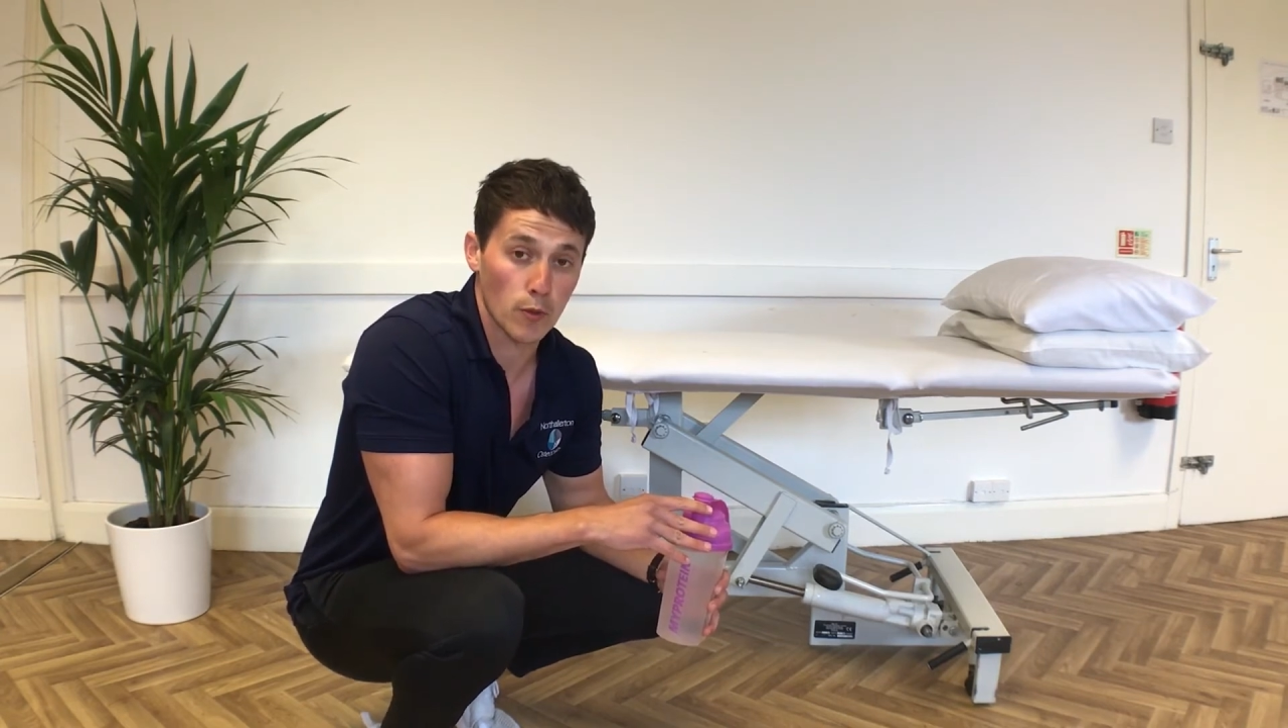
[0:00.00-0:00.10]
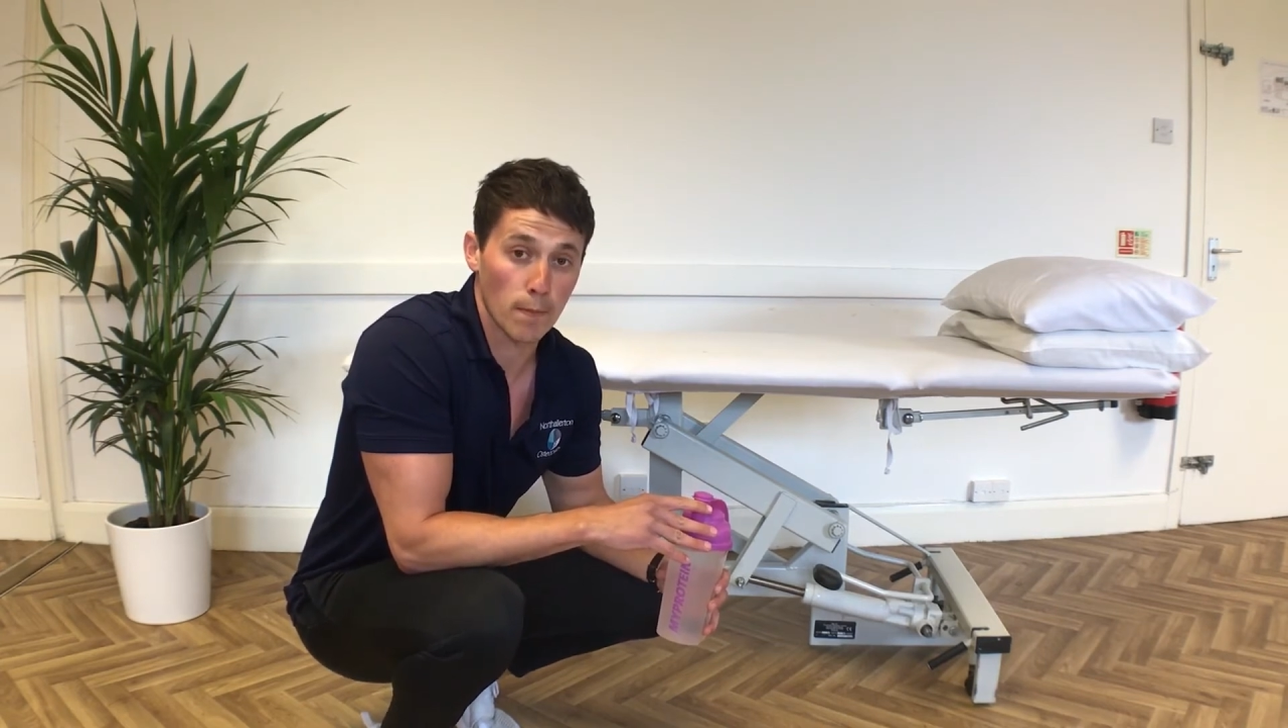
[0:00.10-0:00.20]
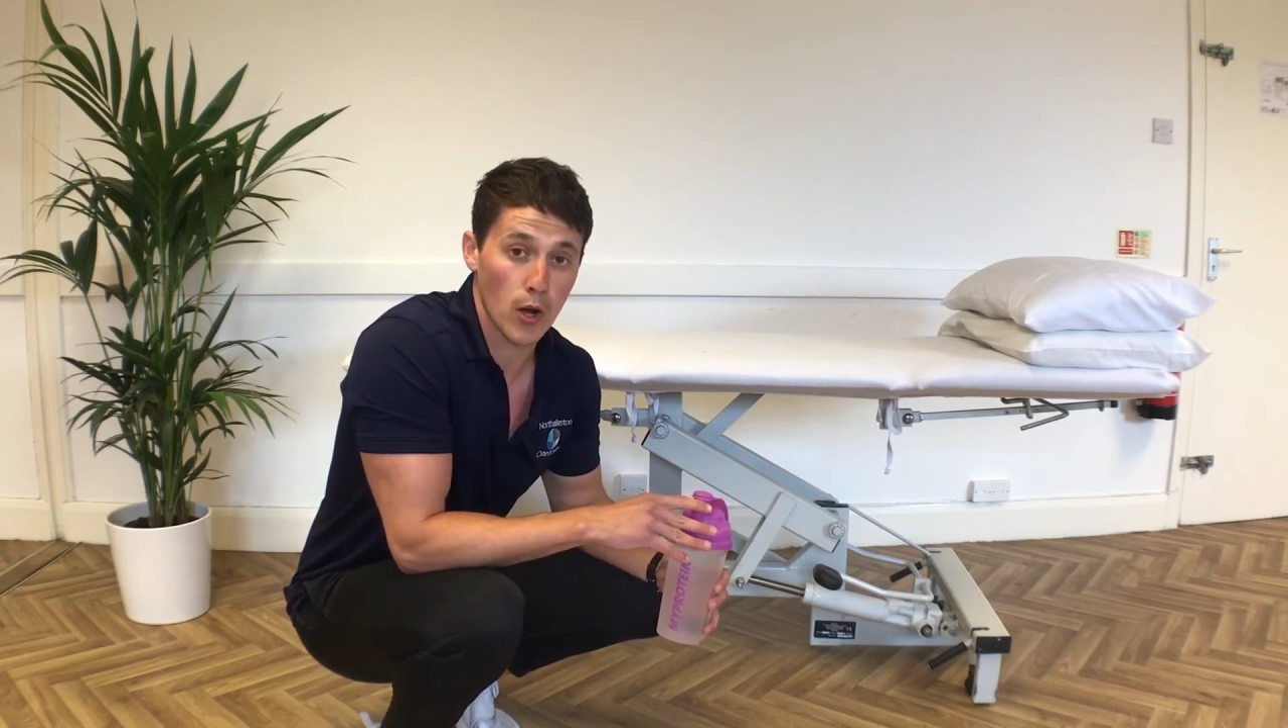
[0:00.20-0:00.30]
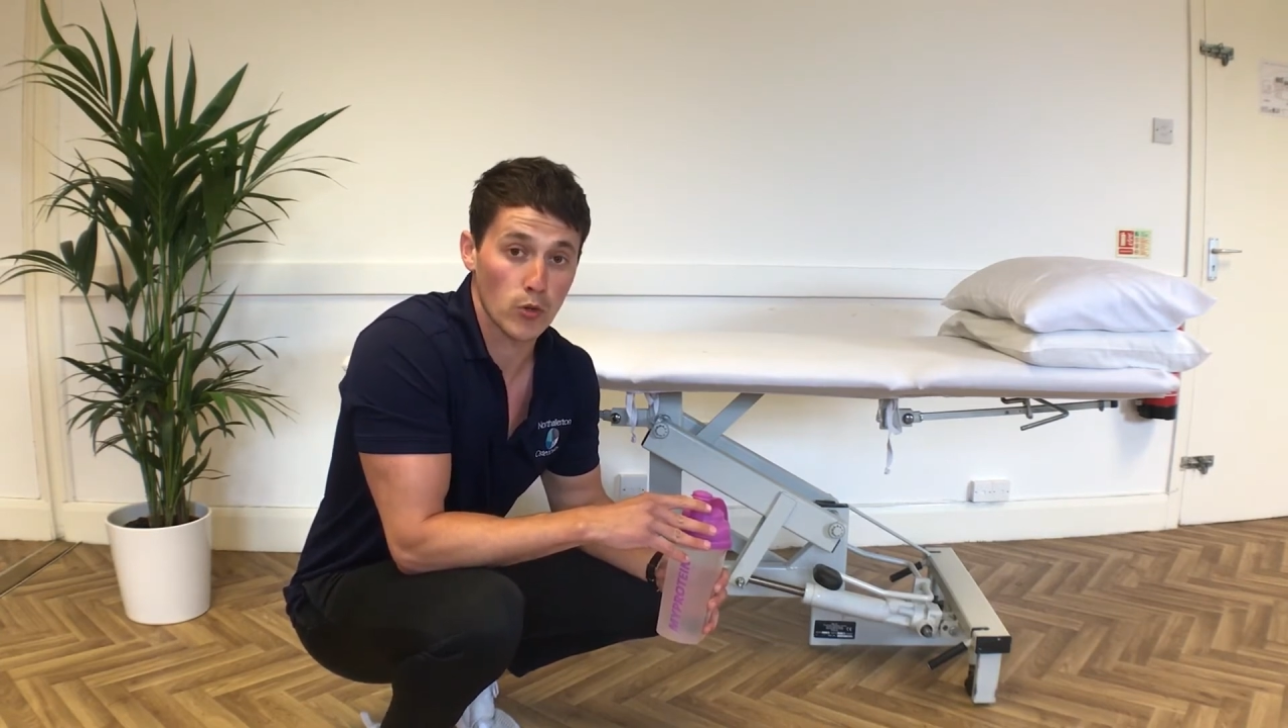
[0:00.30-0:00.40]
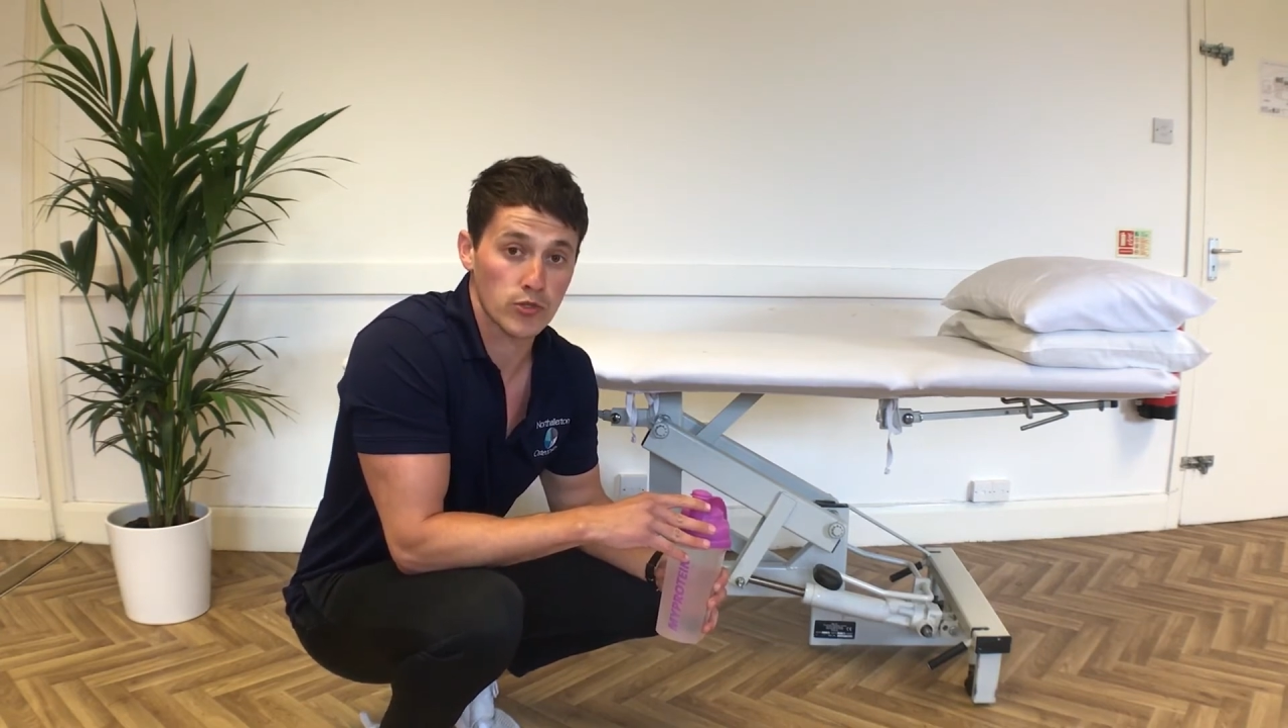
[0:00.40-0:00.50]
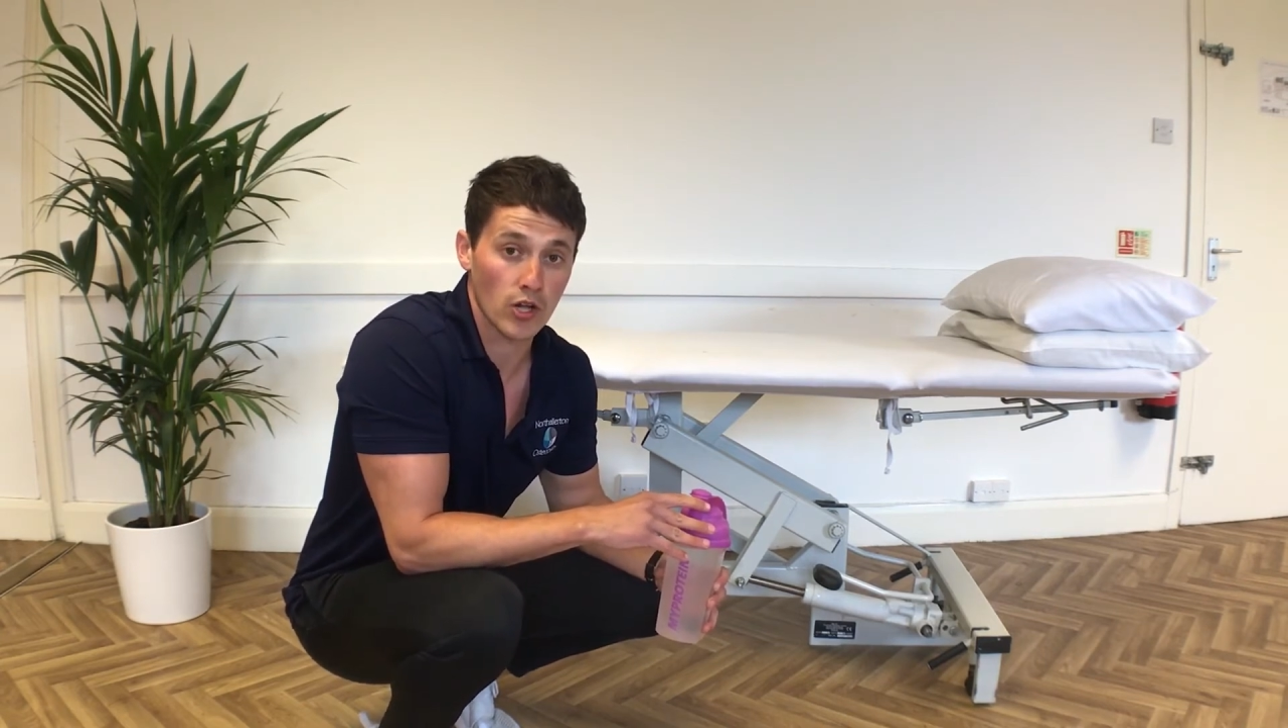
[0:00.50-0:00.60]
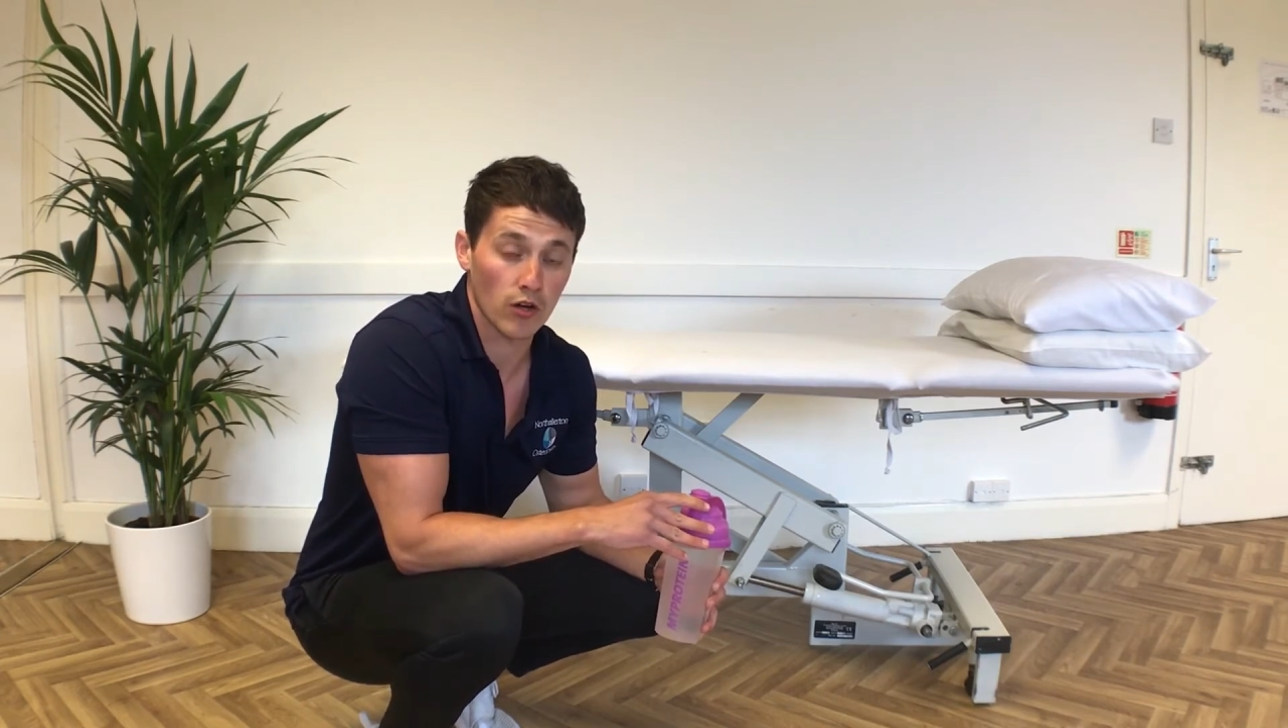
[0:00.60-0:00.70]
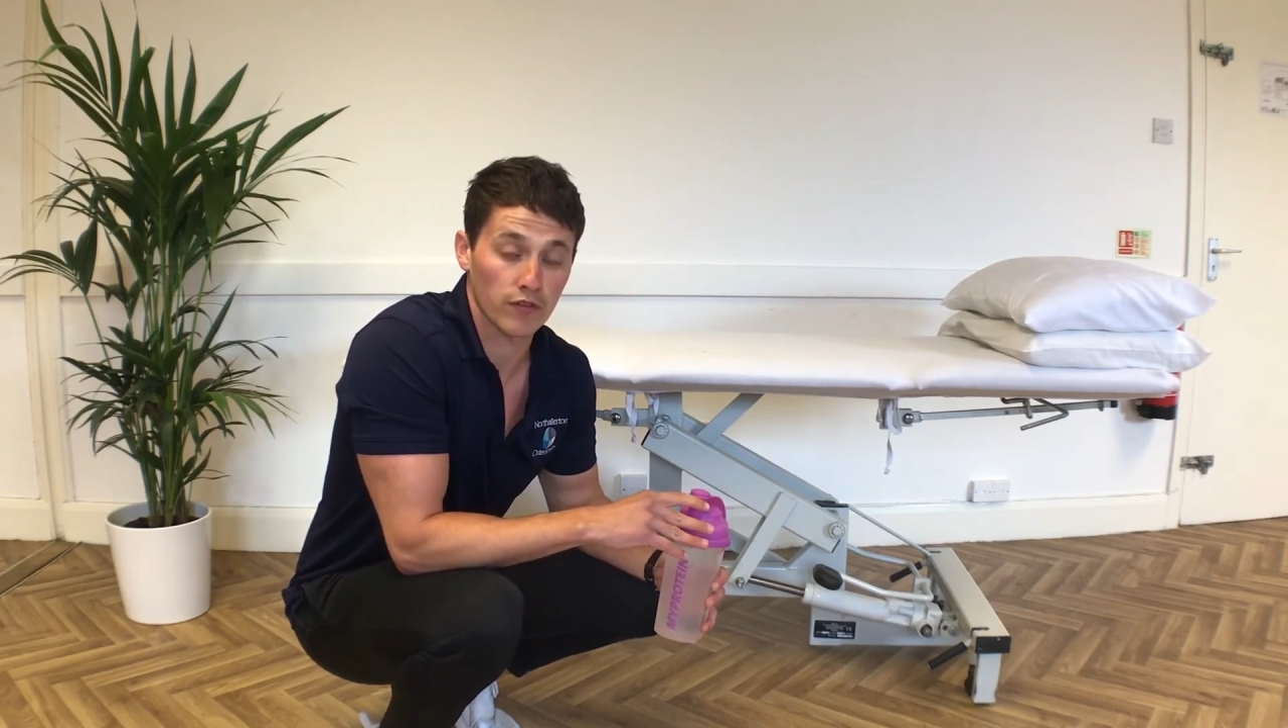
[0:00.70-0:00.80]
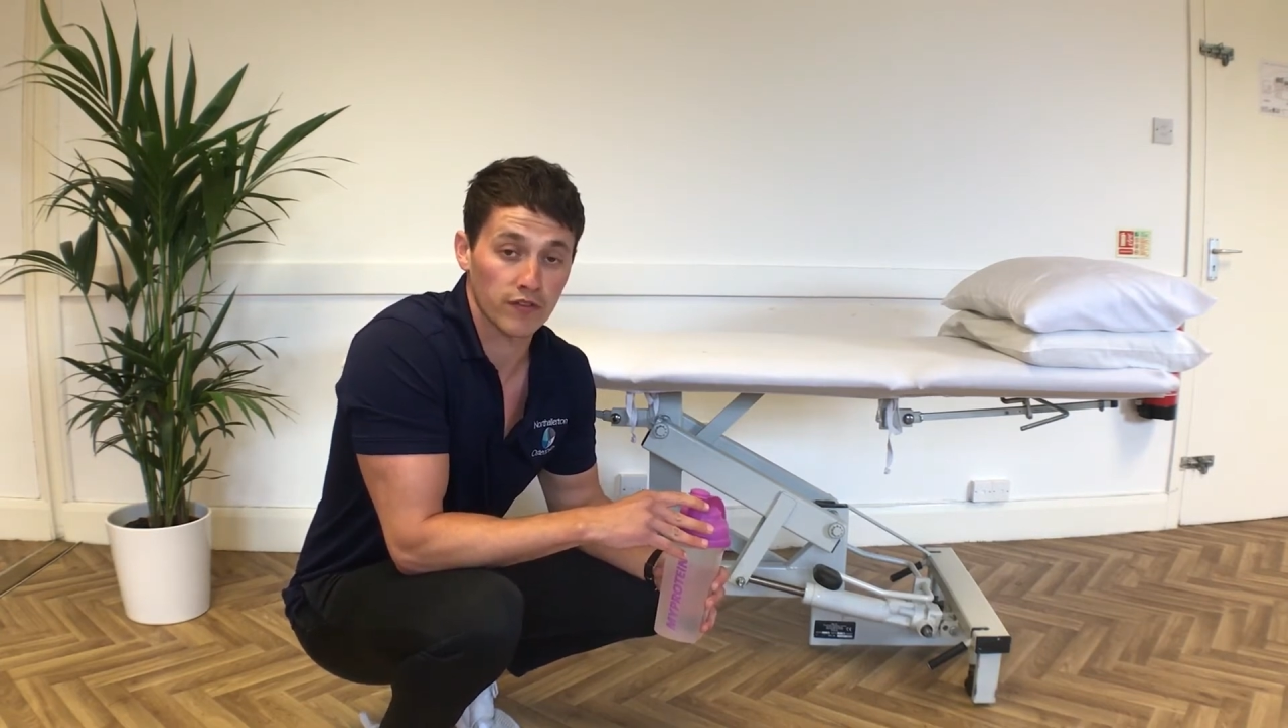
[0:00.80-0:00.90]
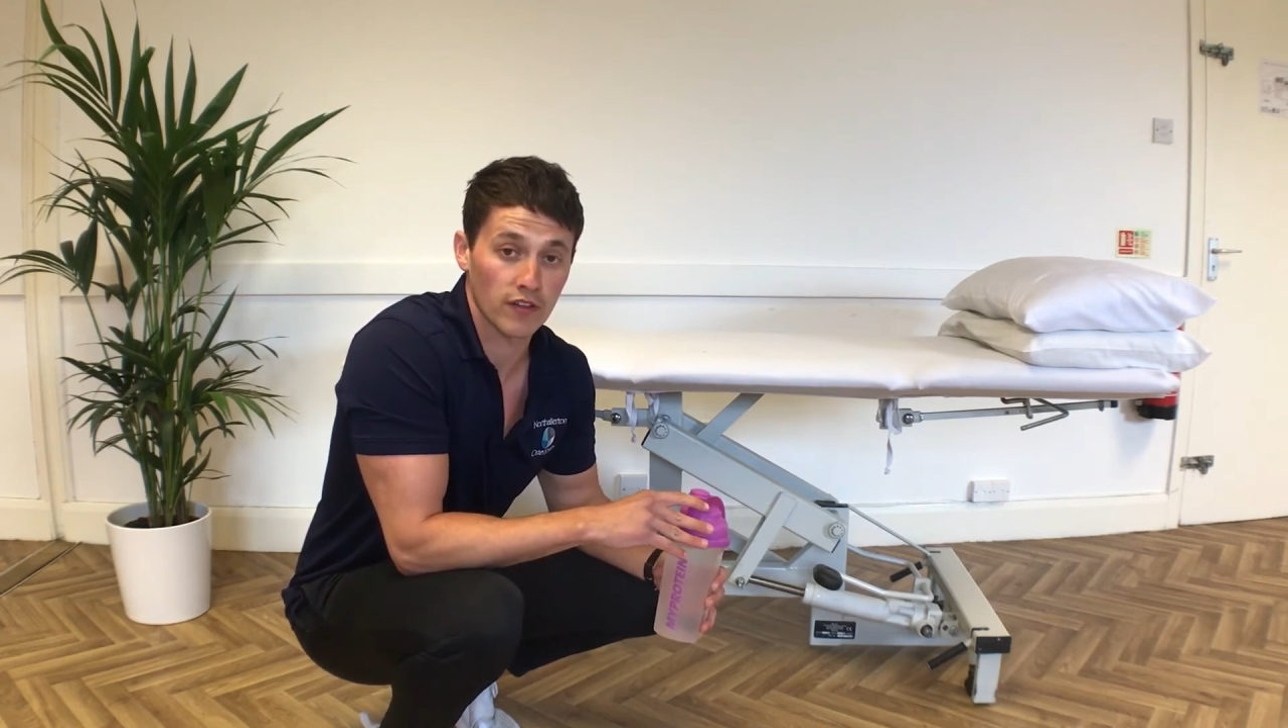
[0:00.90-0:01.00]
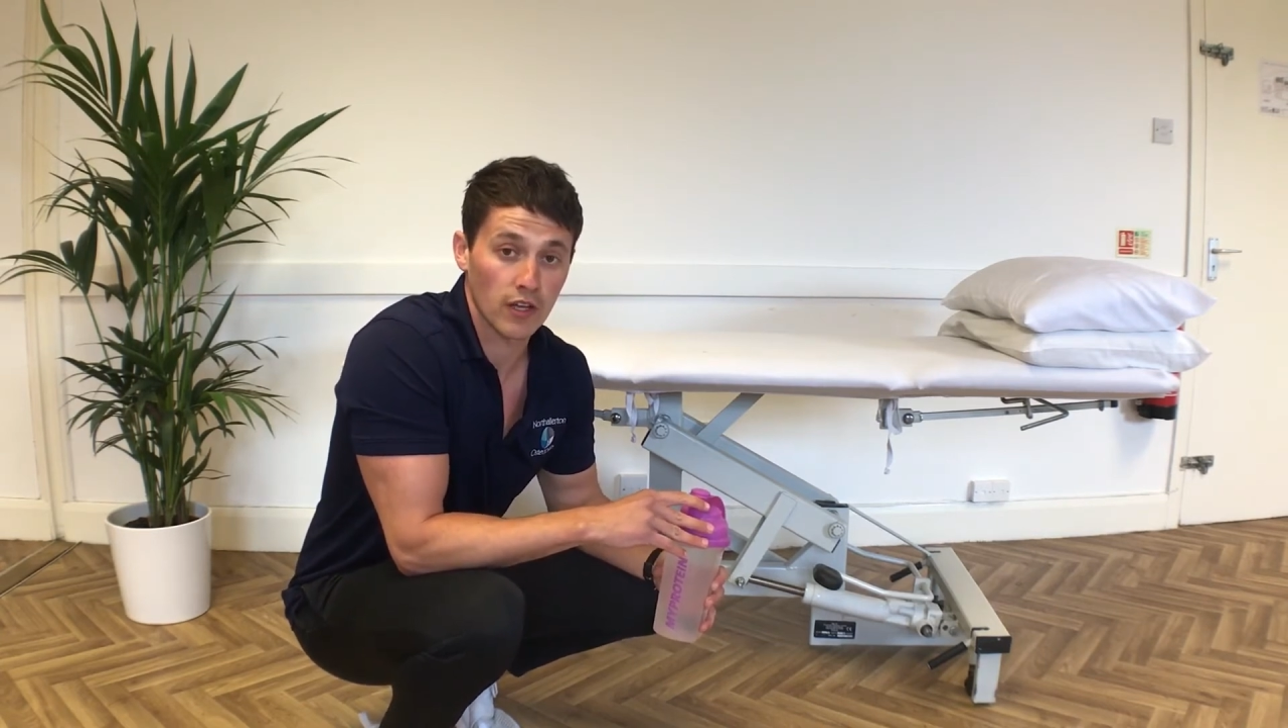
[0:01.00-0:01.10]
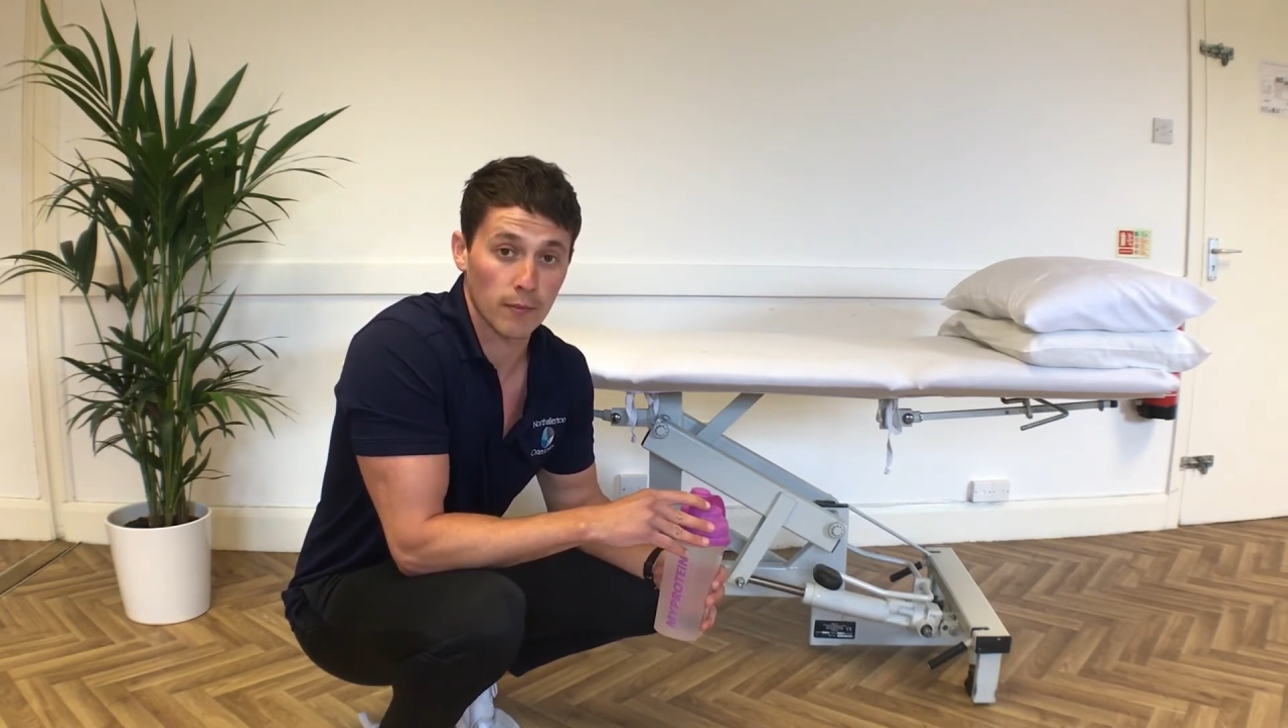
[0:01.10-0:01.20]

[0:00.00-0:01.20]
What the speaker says: most of